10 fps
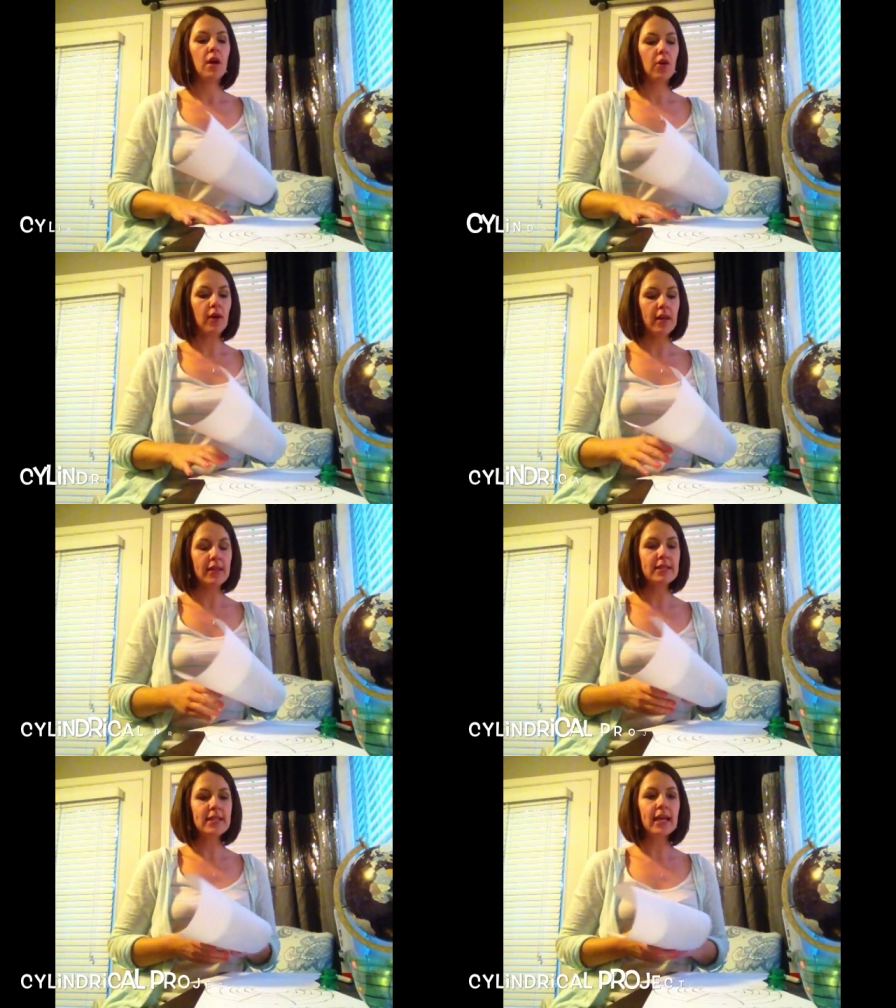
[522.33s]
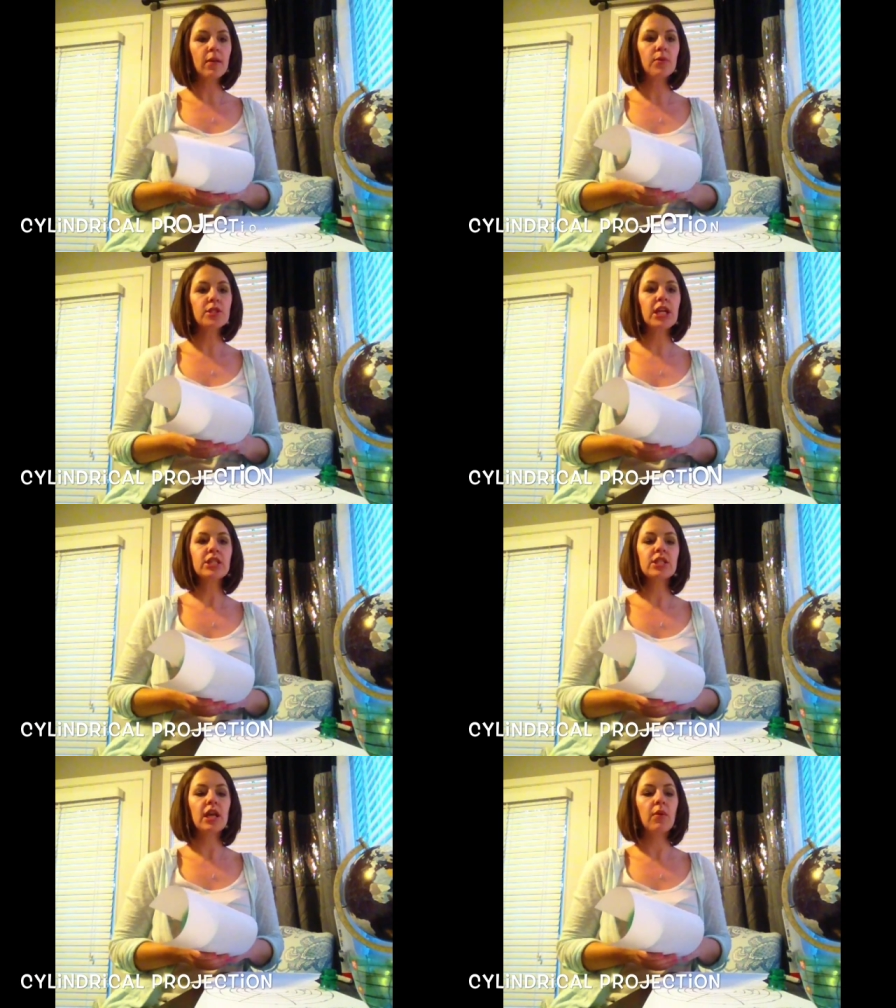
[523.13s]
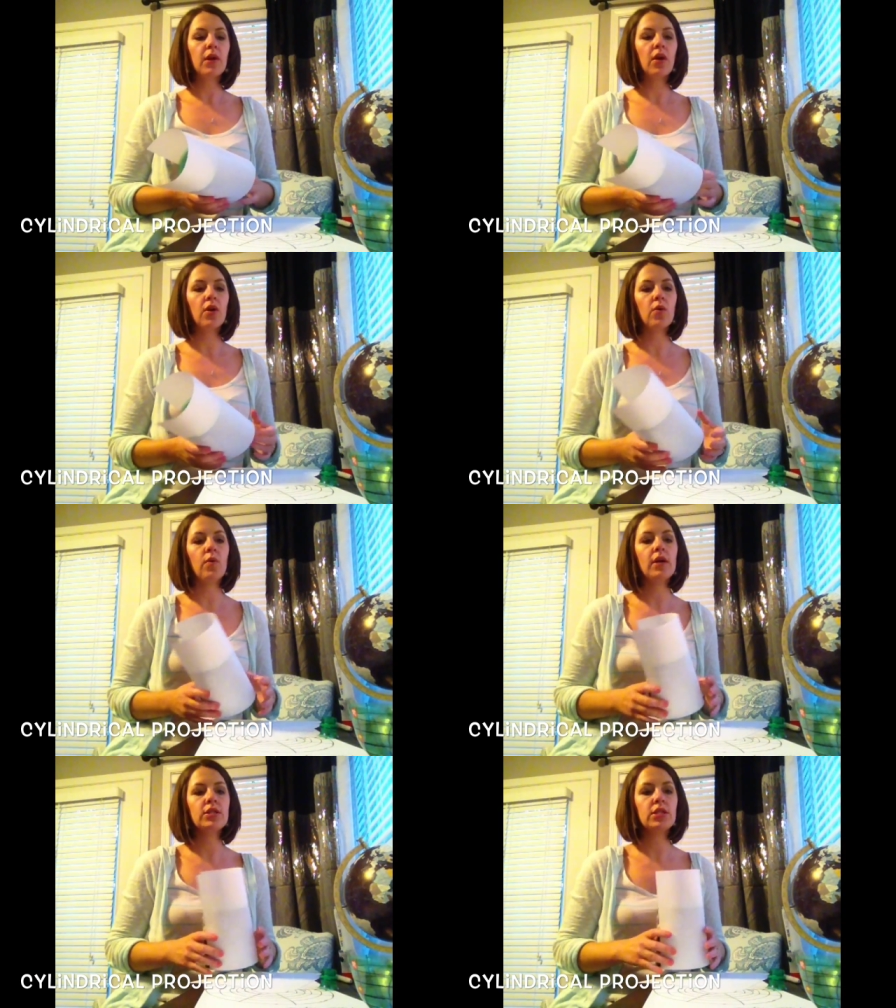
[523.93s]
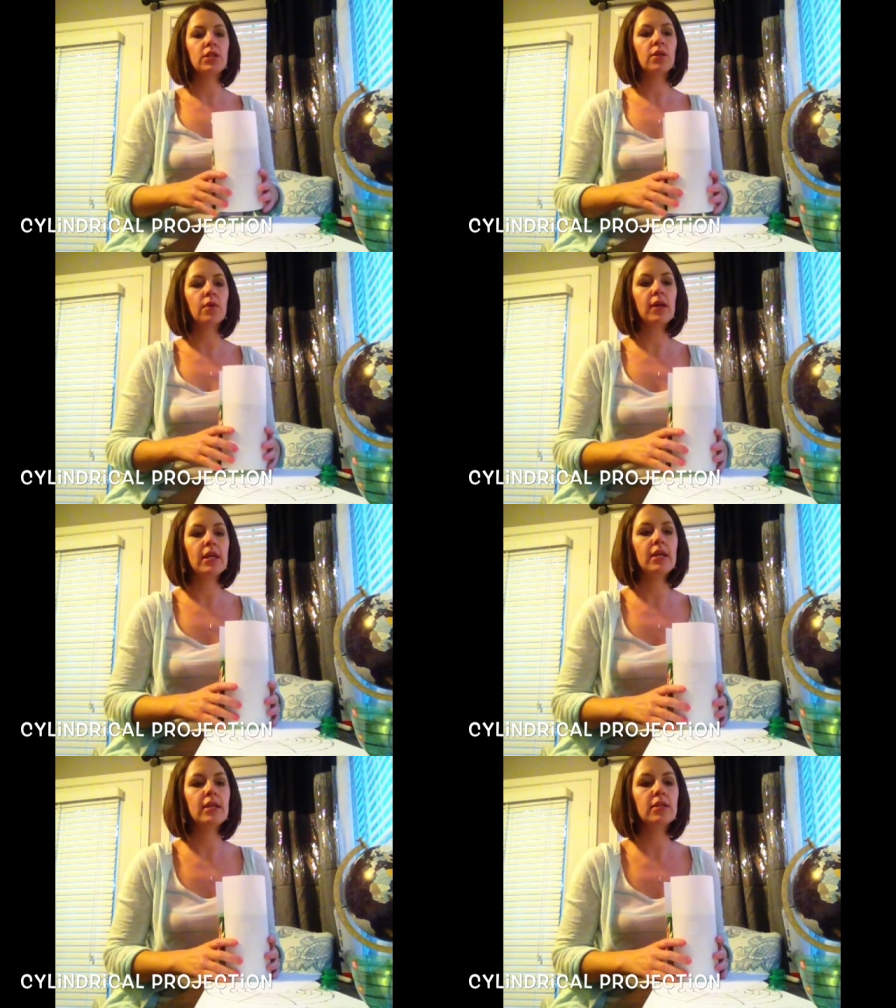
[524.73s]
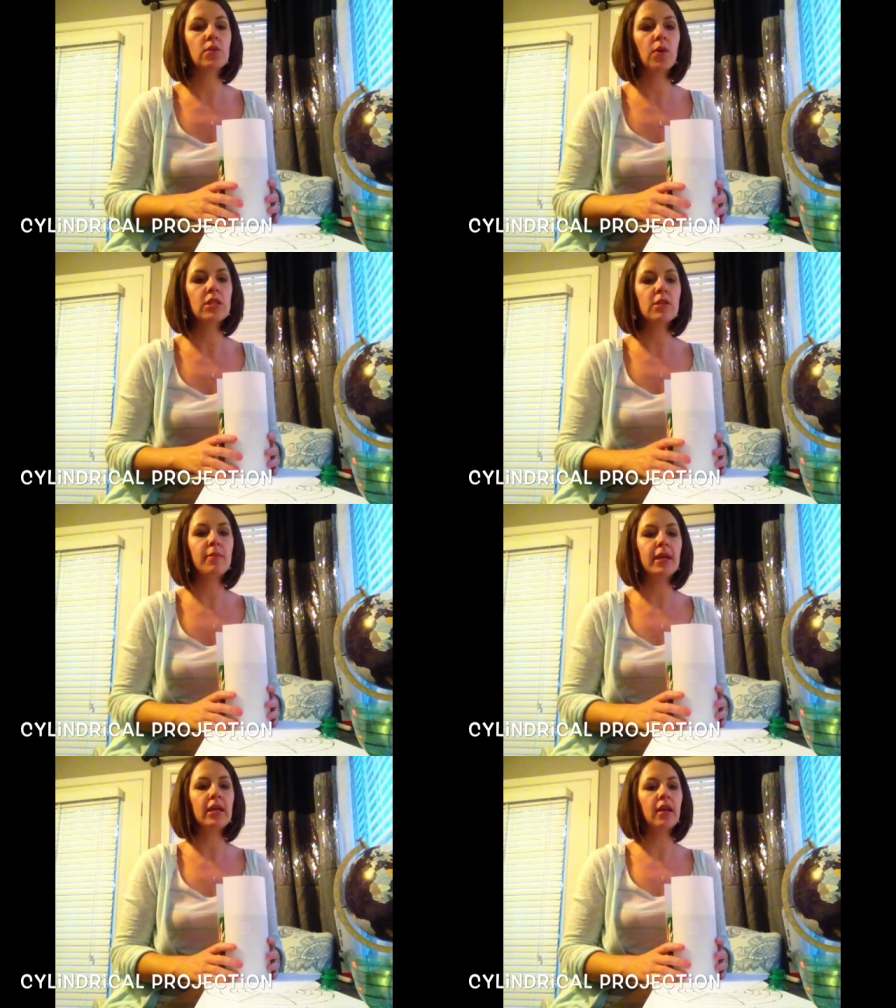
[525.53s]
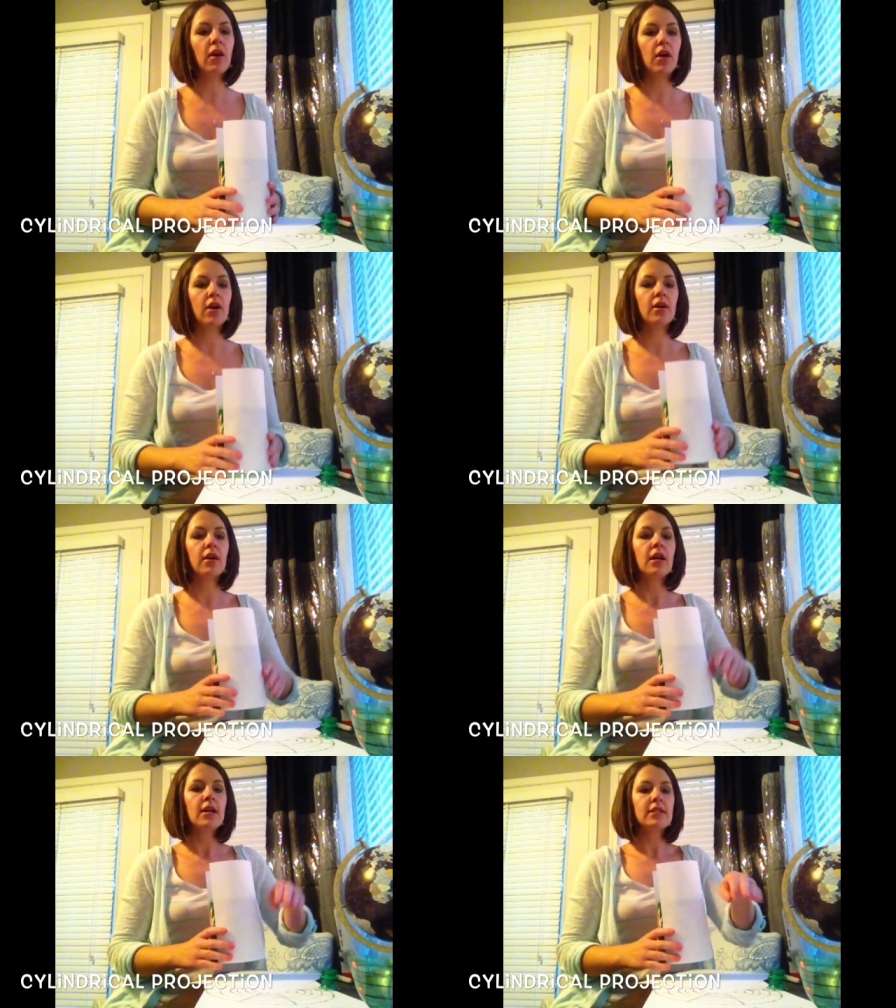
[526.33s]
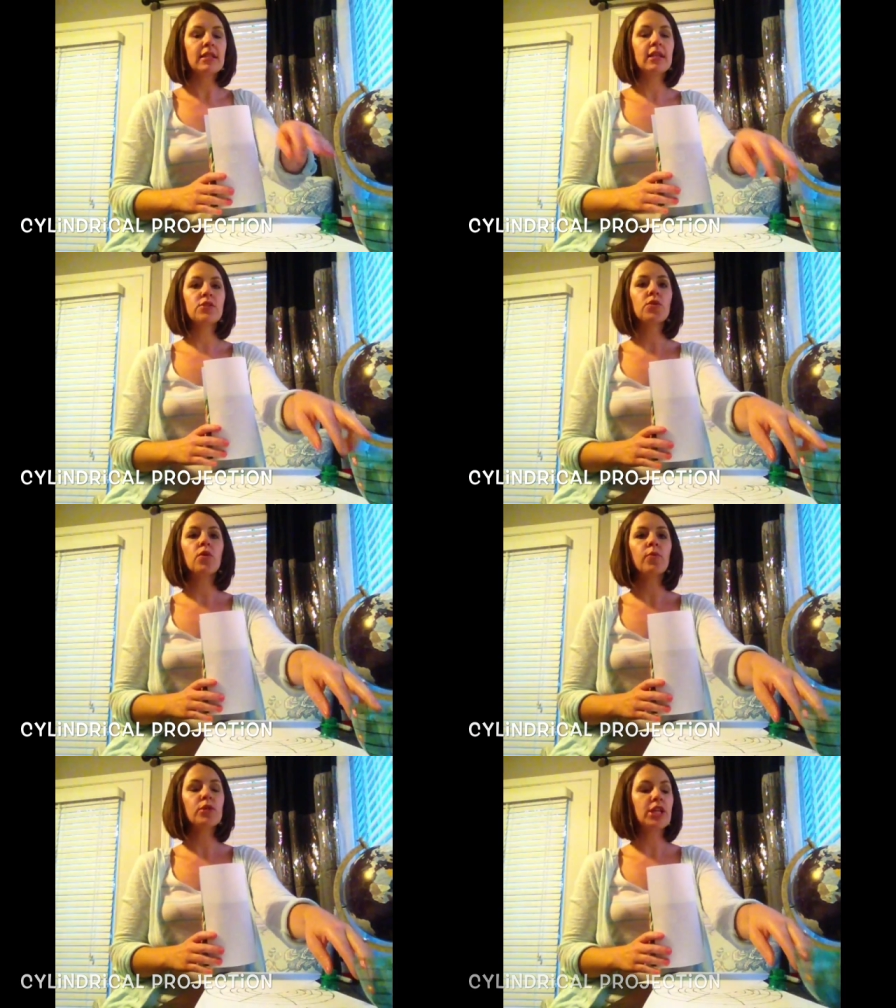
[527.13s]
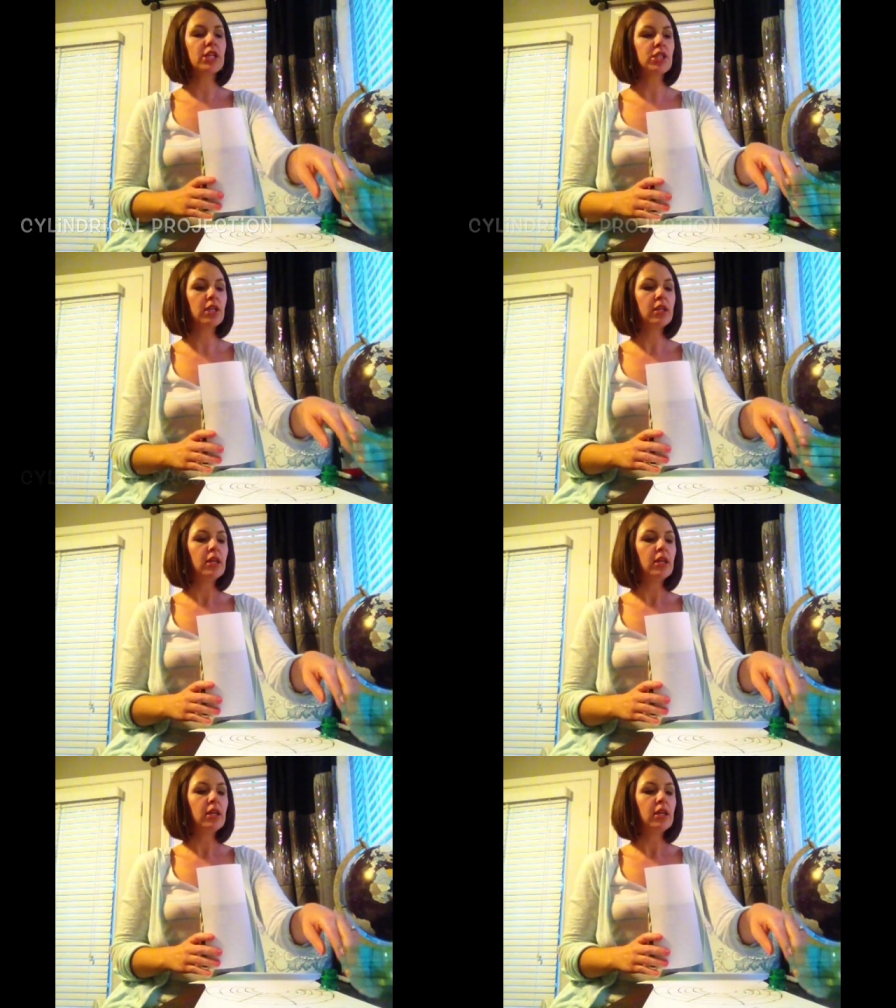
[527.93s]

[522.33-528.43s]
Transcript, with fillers: Okay, the second projection that we are going to do is going to be our cylindrical projection.